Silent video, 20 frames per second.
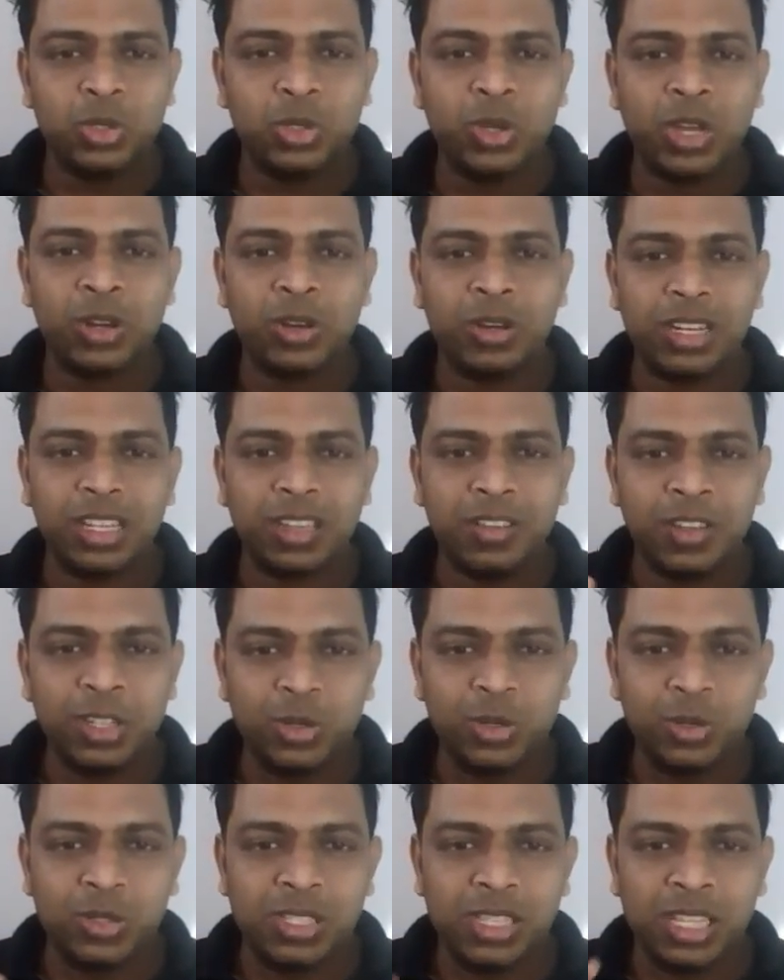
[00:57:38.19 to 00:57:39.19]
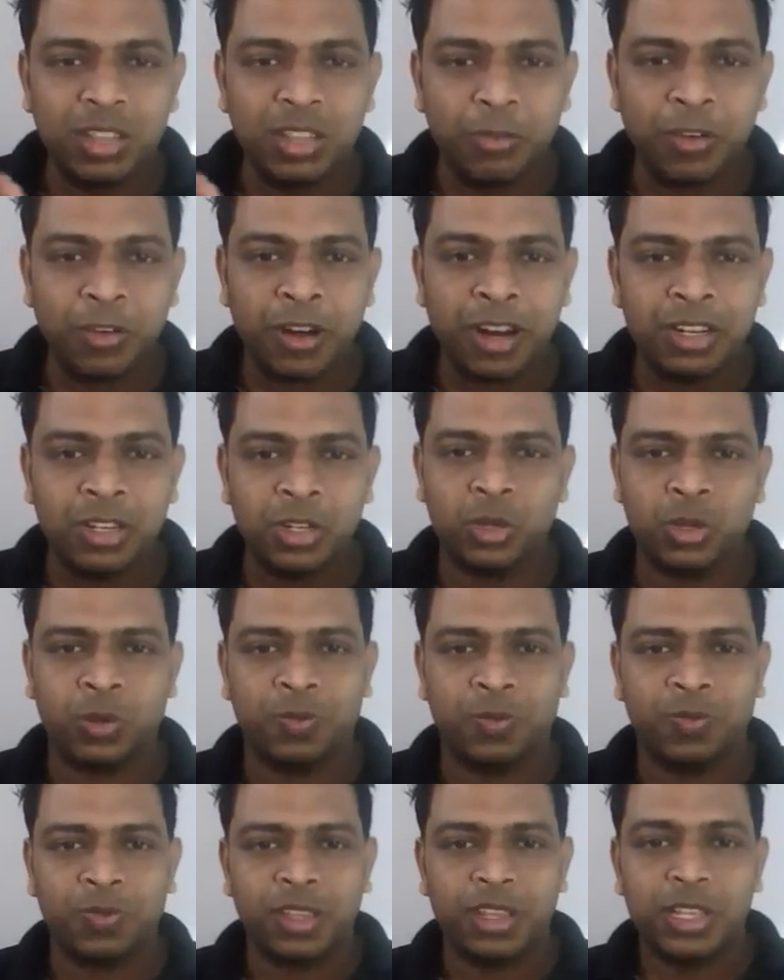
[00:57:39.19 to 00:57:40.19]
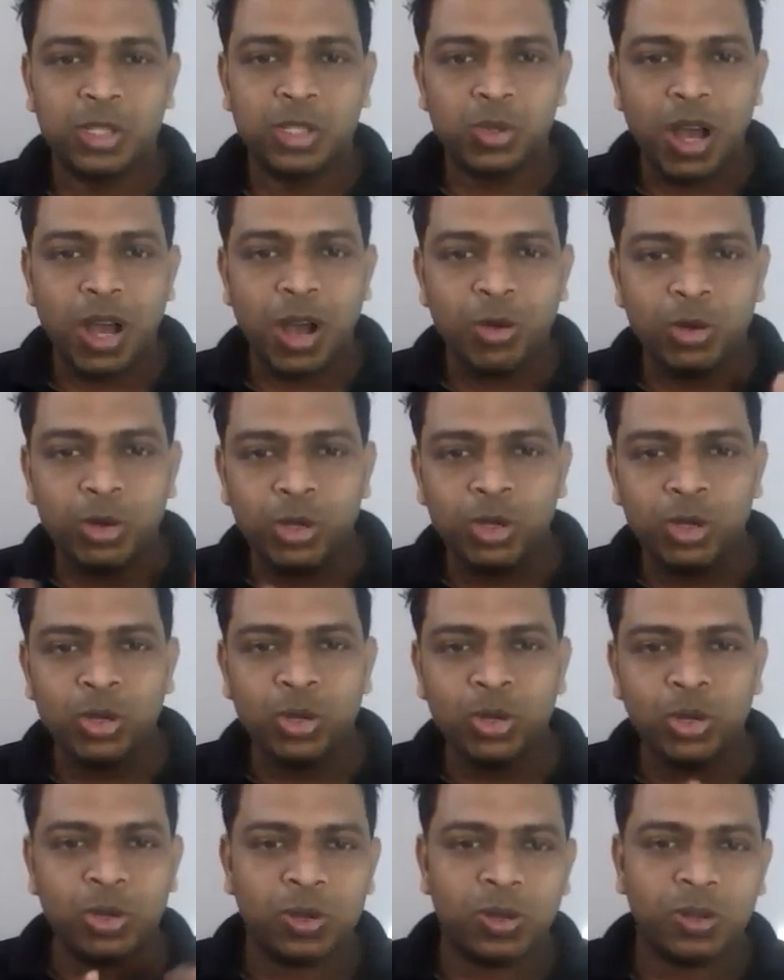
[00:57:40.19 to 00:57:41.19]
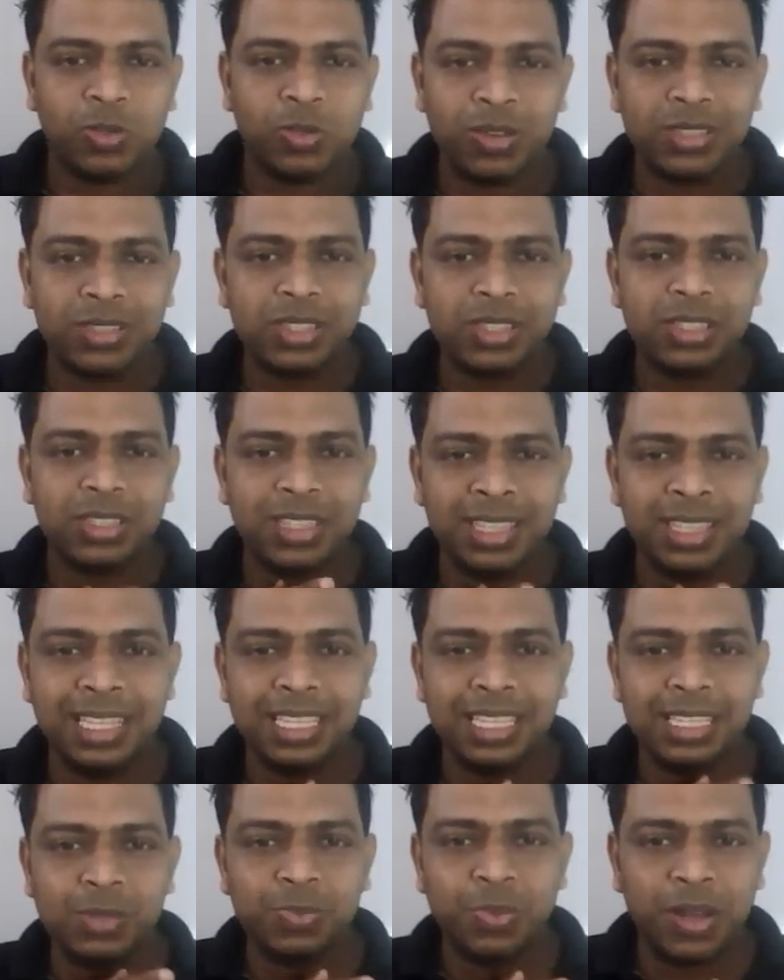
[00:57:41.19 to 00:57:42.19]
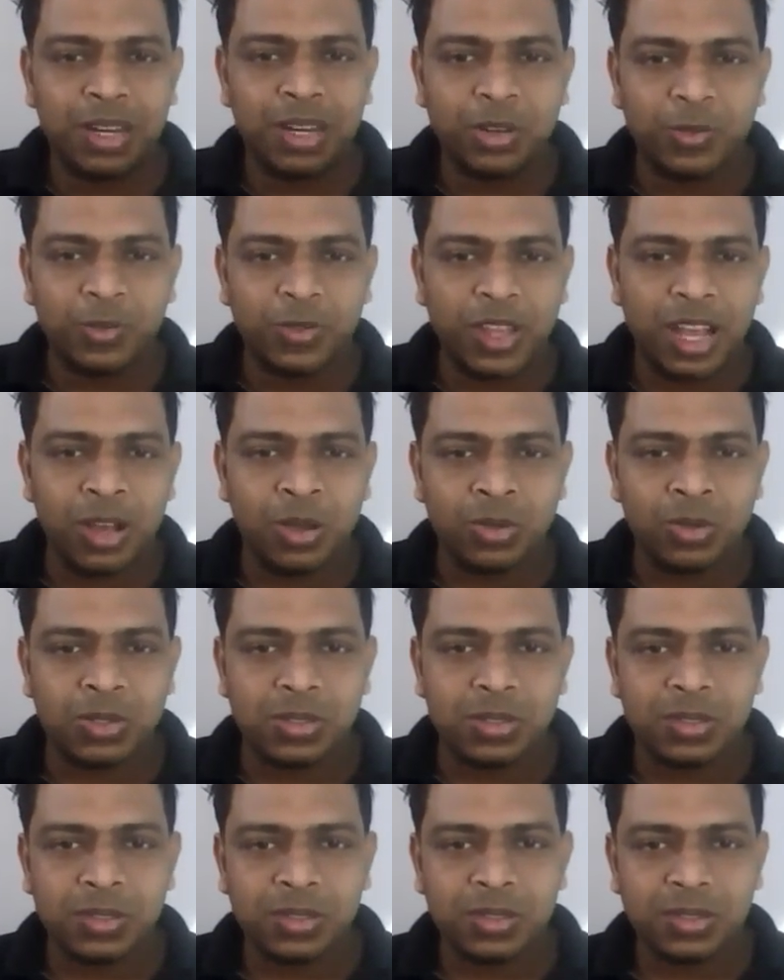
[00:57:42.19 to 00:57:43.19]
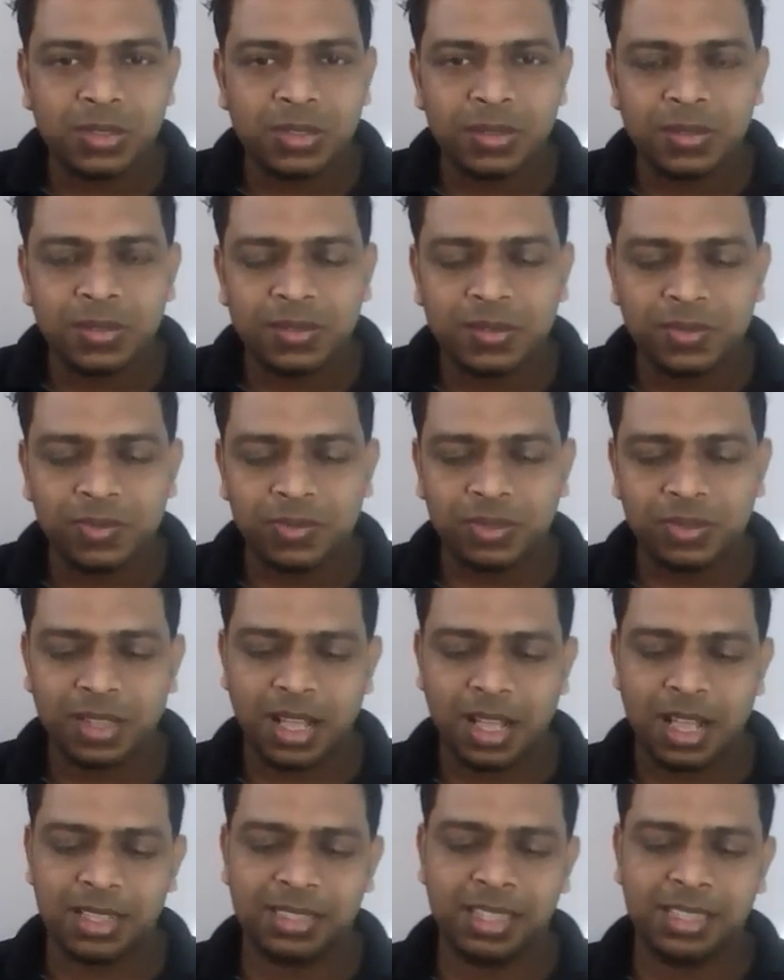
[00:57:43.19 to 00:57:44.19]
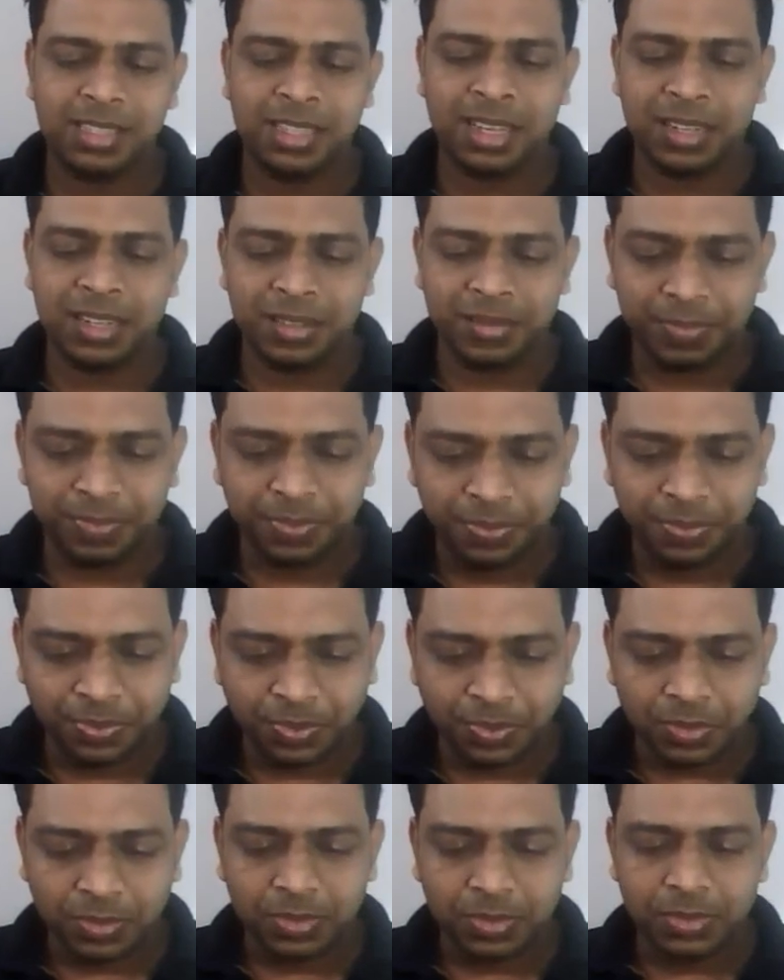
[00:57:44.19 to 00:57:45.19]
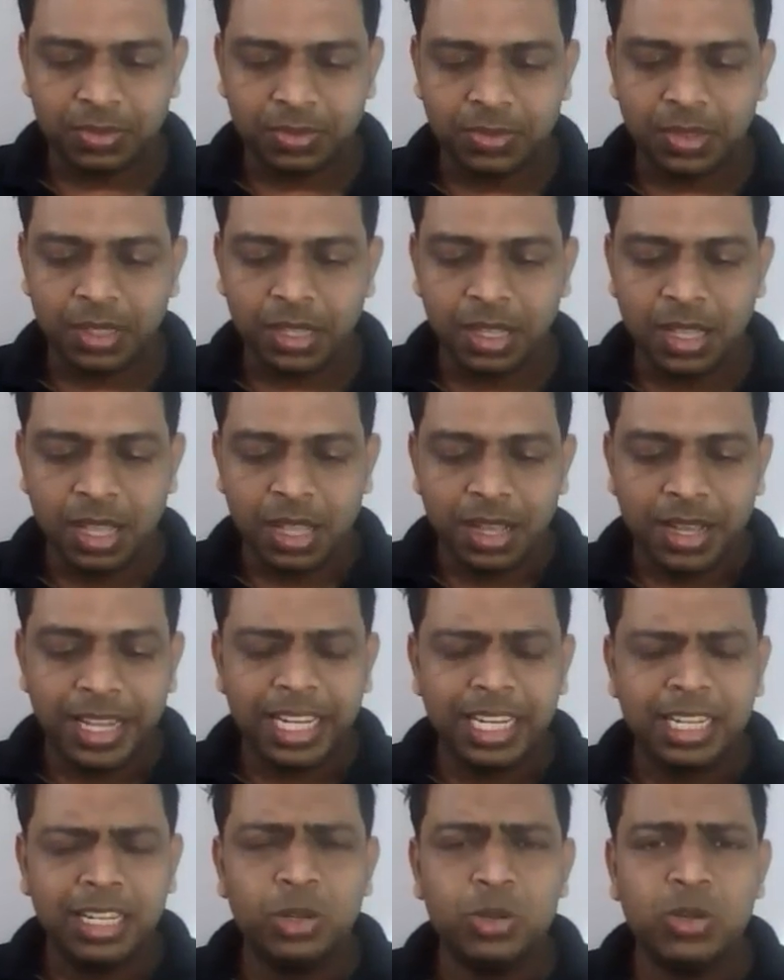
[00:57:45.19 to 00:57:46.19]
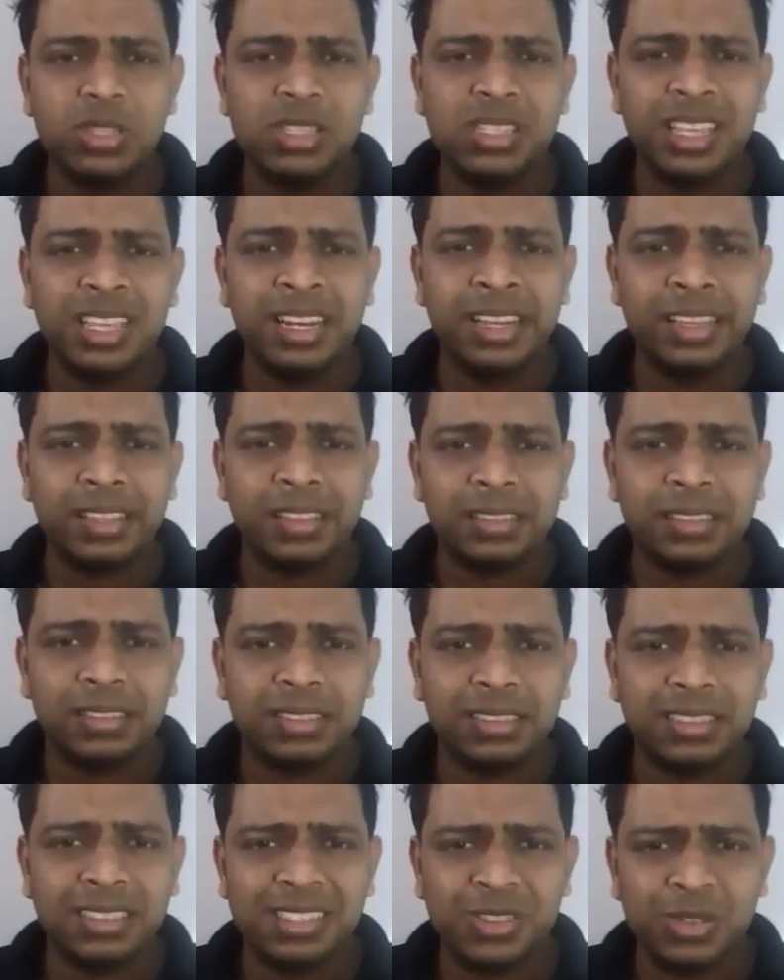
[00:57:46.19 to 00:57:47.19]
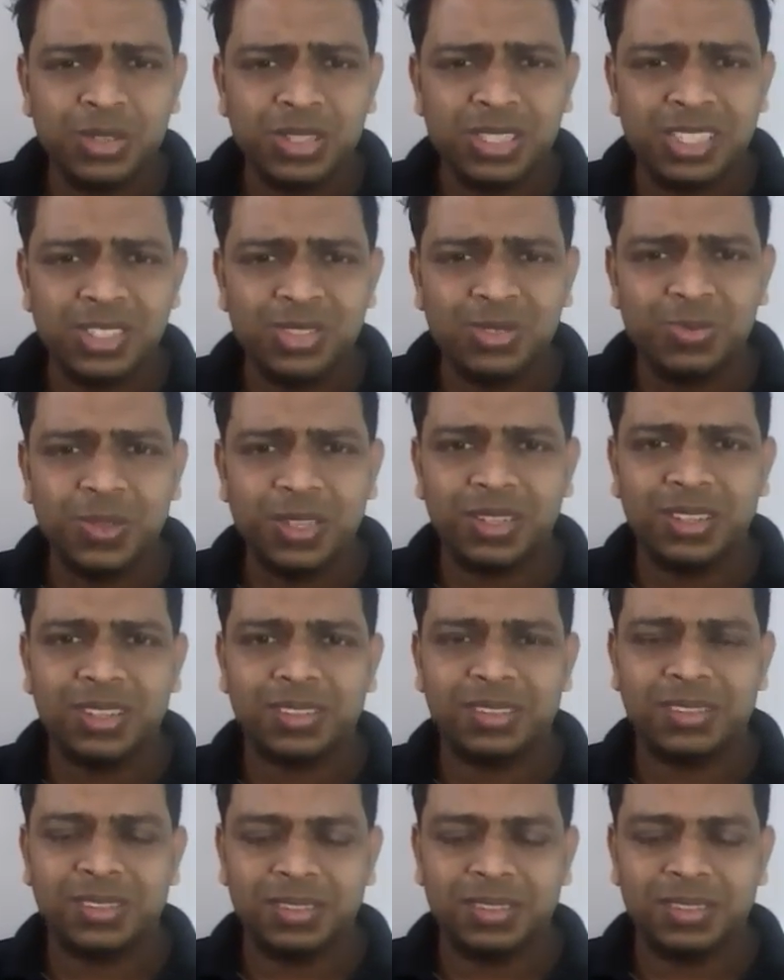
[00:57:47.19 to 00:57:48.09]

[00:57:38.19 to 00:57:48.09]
You are not even using the front door. So how do you know what's in this part of the house? Asked the son. "It looks silly. It looks stupid."